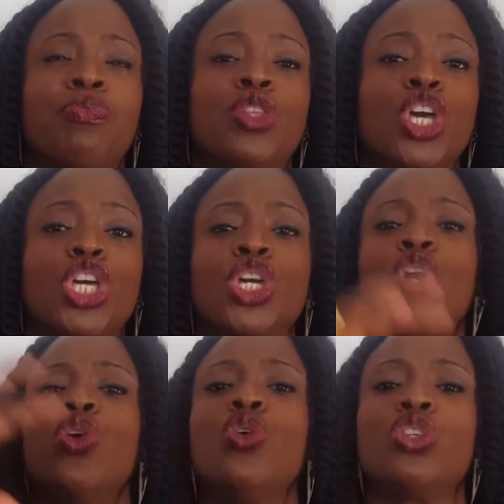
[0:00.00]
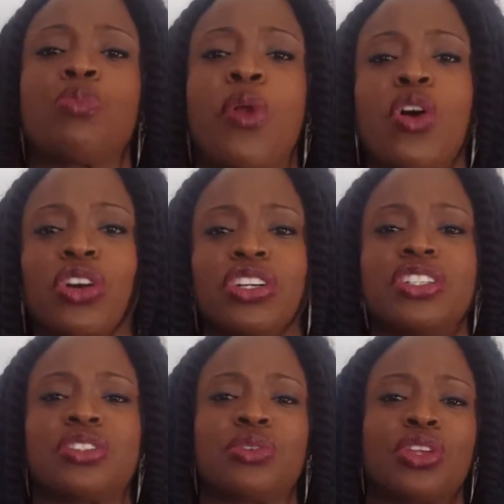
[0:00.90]
the huge
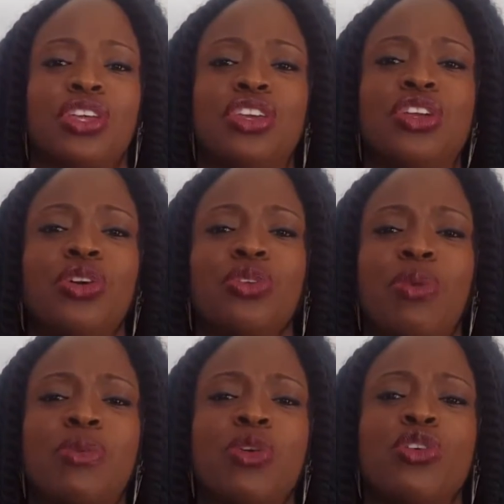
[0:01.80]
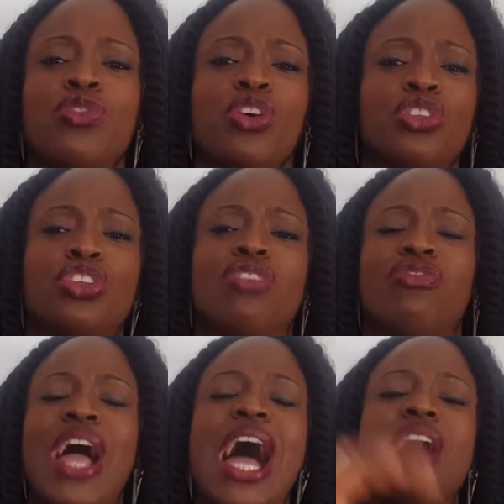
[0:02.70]
bloggers or the people who've got
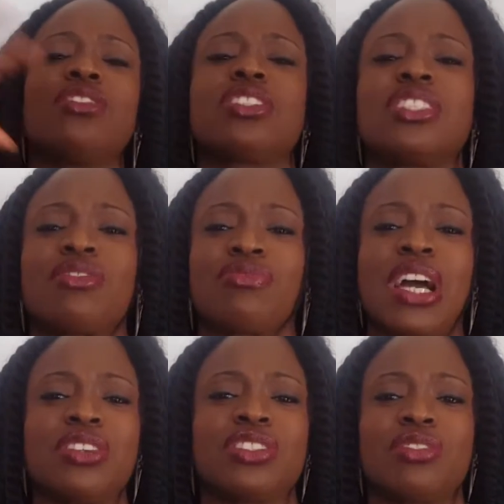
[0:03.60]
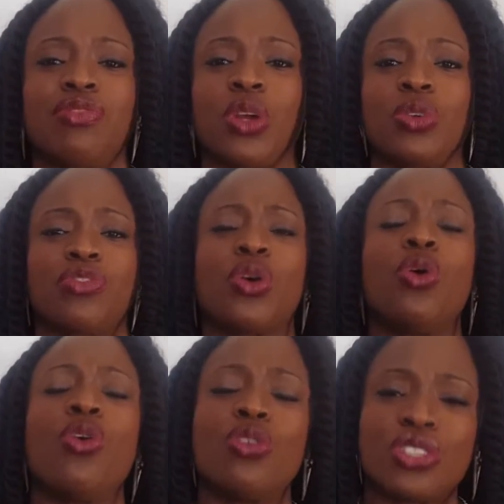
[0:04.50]
thousands and thousands of followers. Of
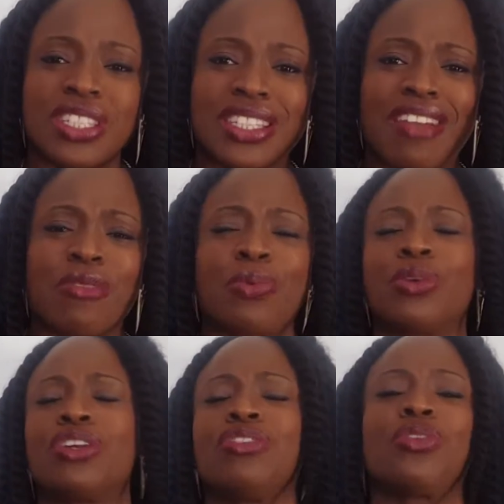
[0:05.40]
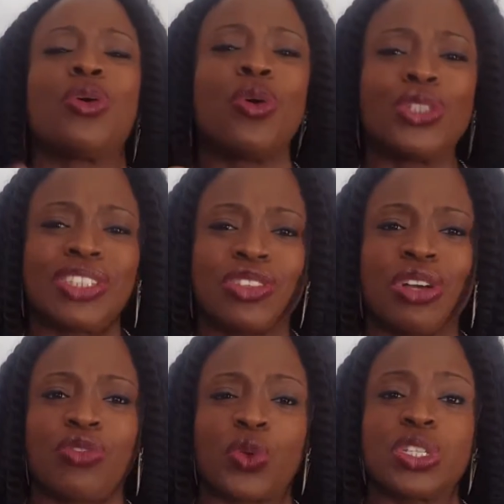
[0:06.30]
course they're important, and of course they've got
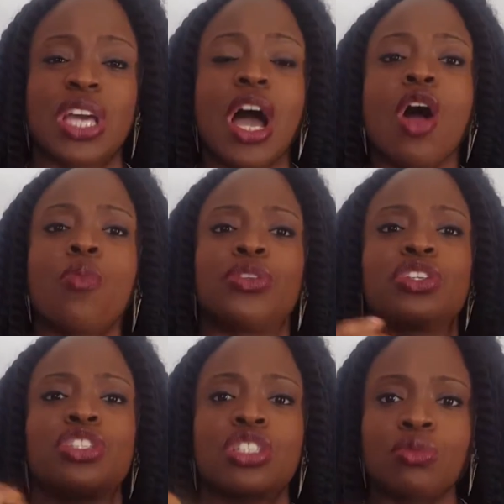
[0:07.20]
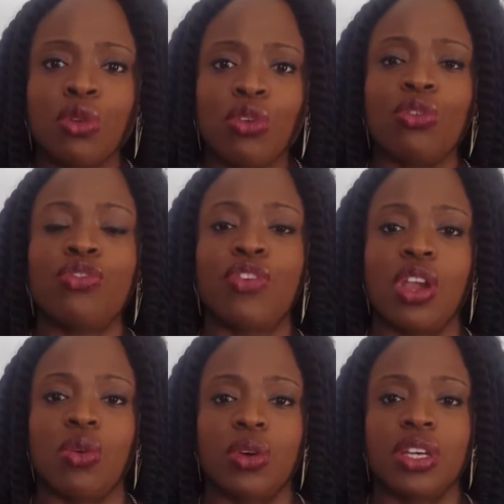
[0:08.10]
influence. But the small
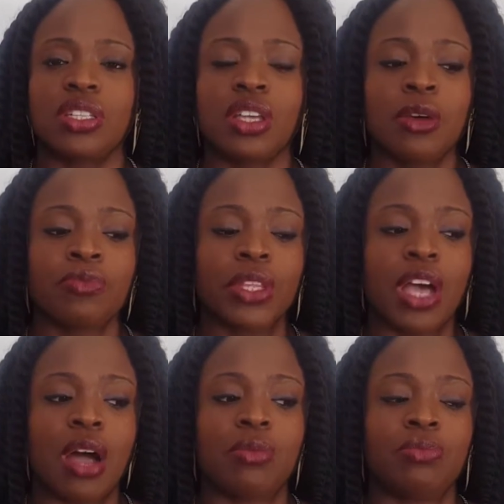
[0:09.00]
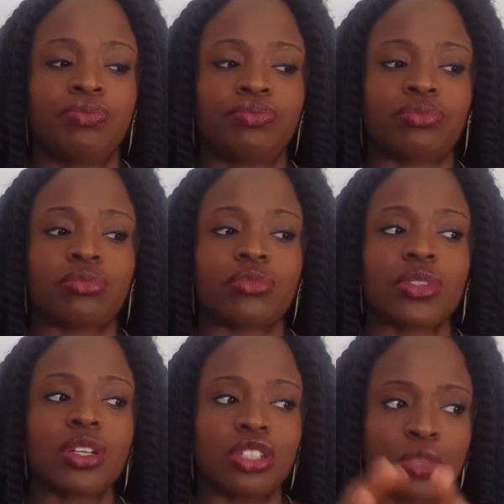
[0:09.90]
followers, a
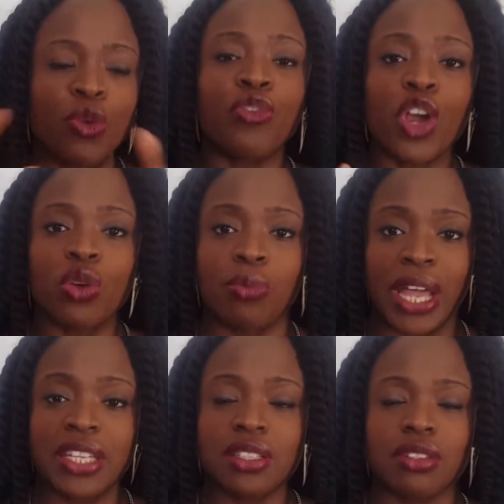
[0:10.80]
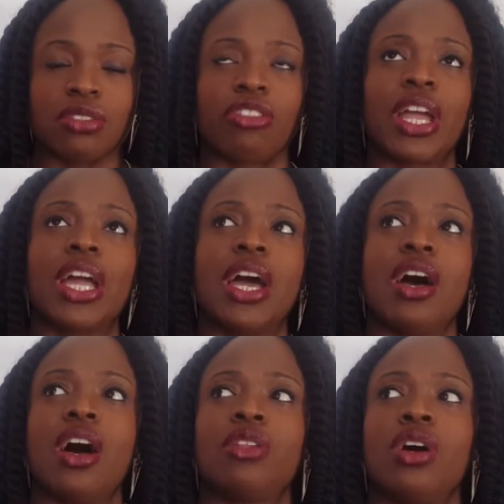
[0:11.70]
small follower base,
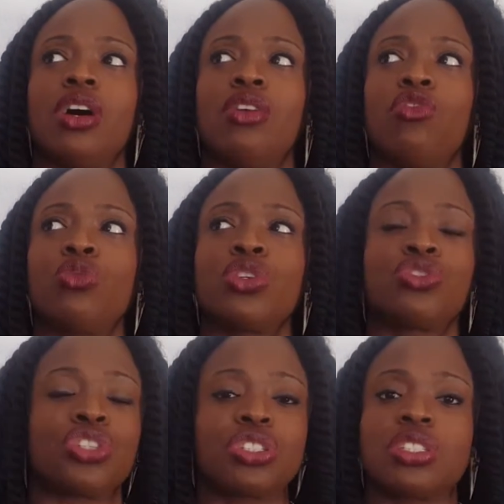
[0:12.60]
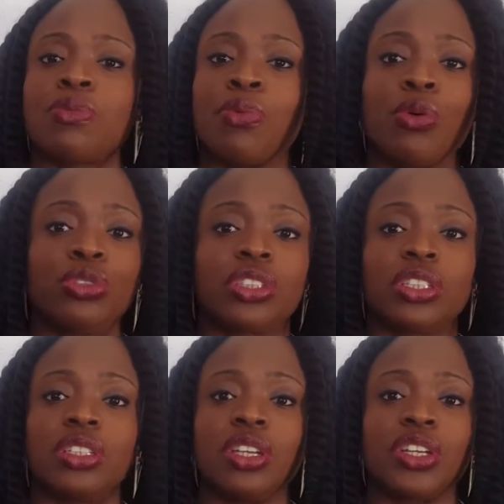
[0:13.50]
are also just as important,